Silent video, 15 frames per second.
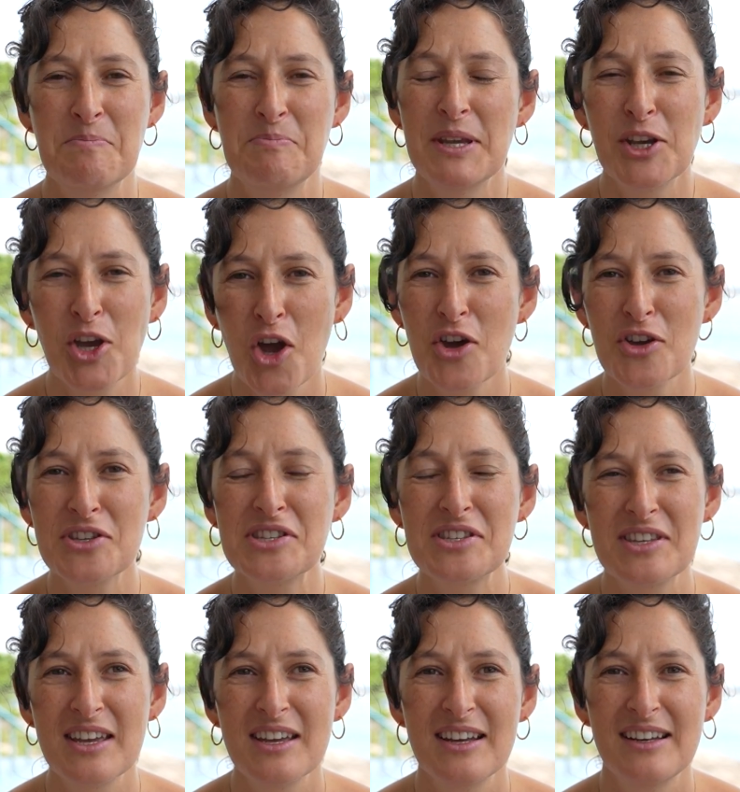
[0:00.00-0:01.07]

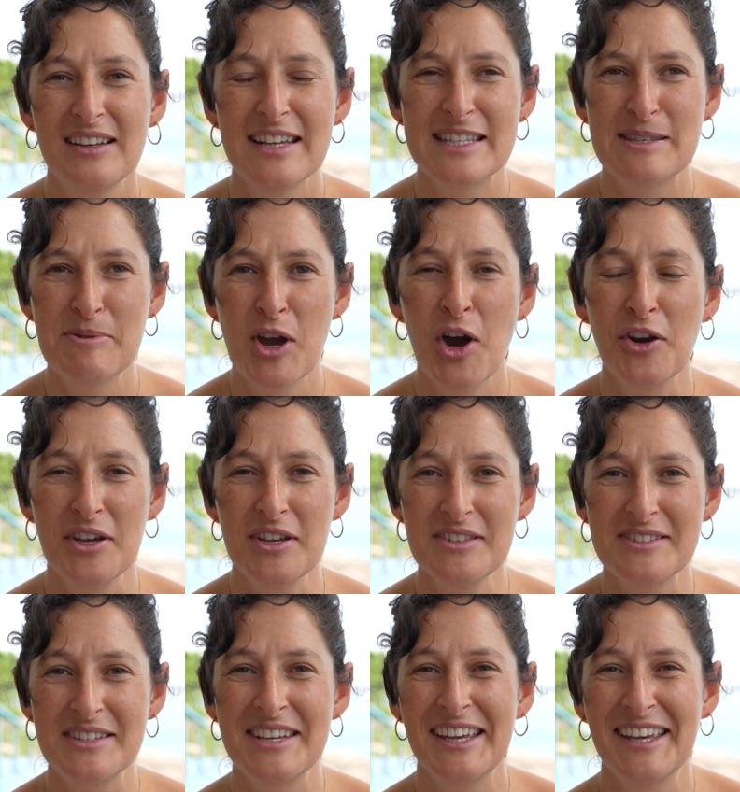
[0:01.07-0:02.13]
because, let's be
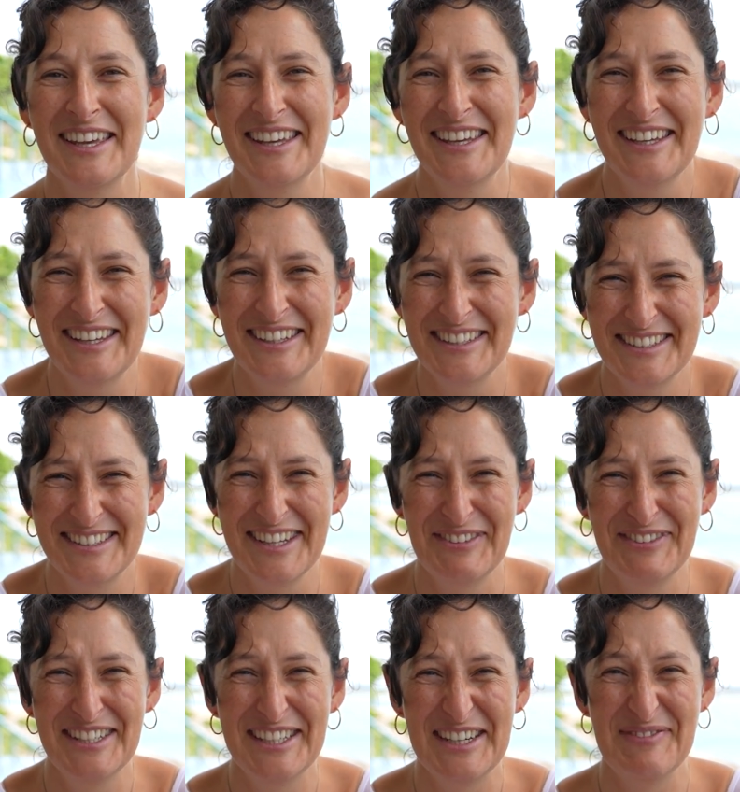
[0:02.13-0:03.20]
honest, if you
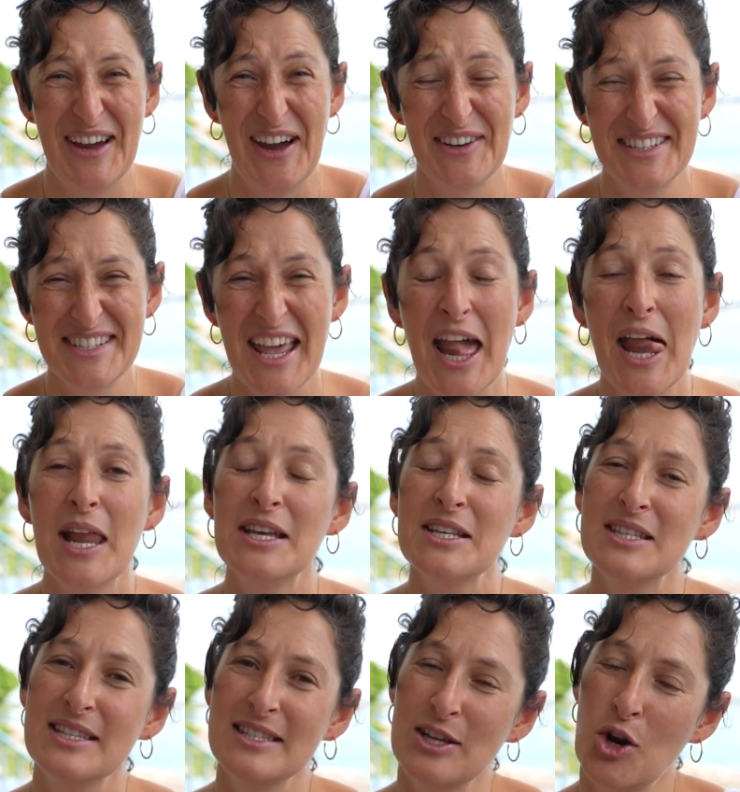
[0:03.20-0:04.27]
think about it,
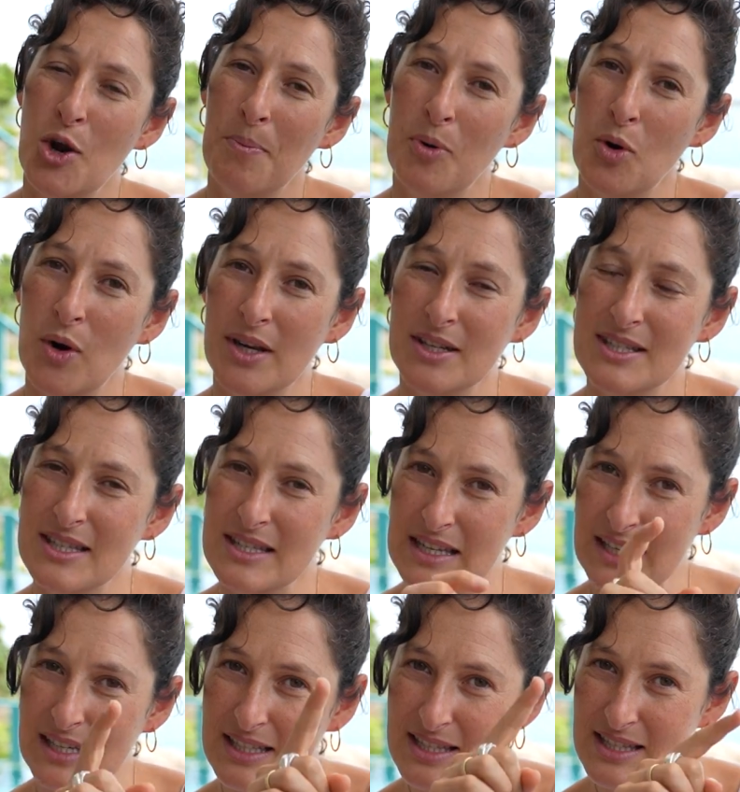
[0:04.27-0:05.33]

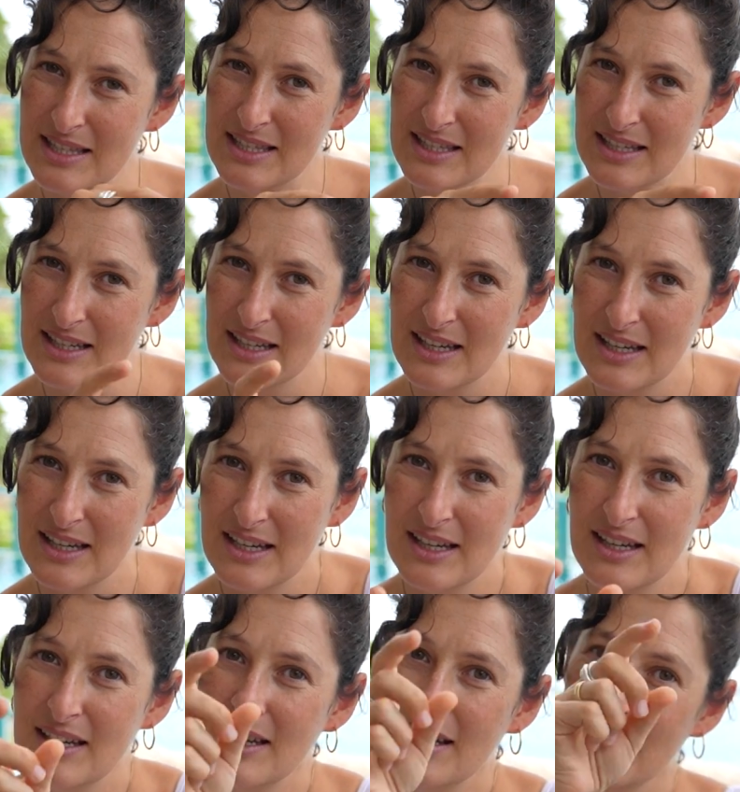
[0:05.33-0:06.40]
0.6,
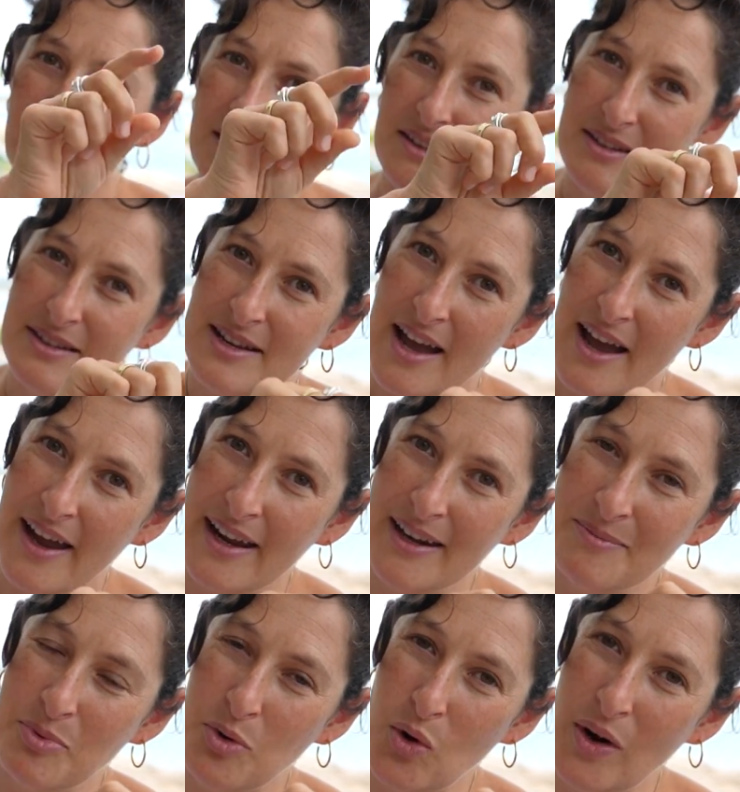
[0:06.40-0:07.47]

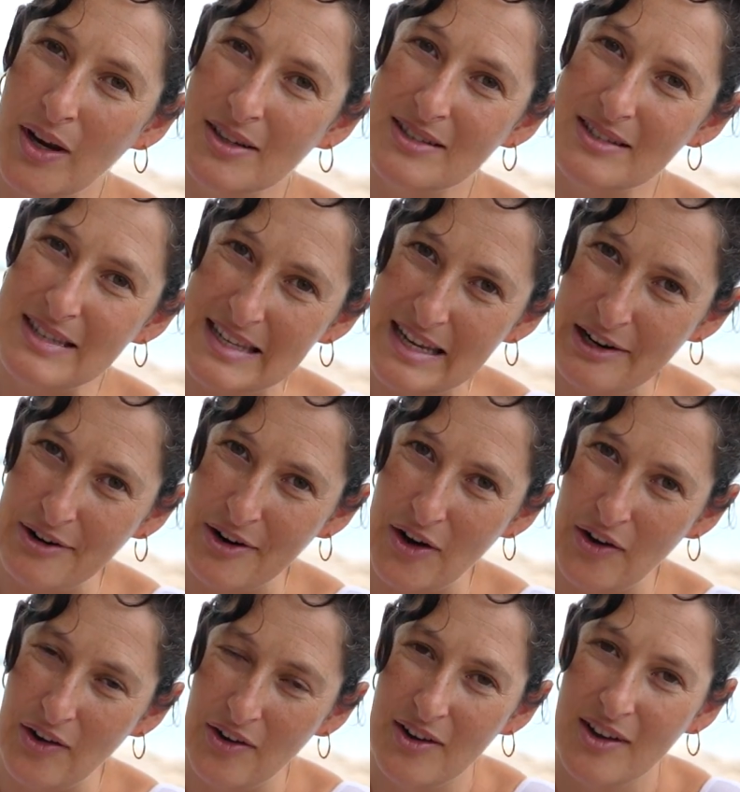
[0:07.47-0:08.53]

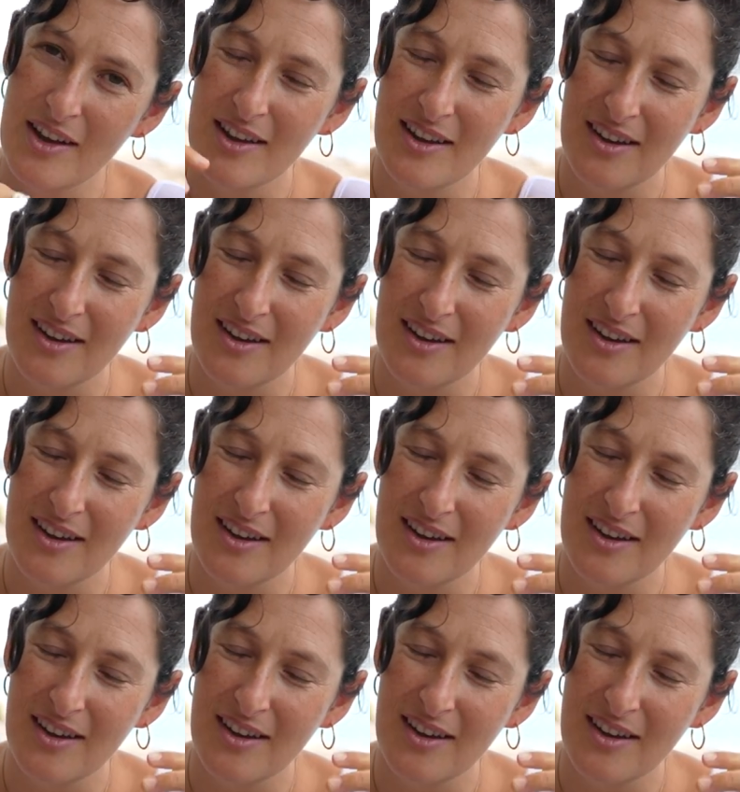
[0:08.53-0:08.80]
9.0.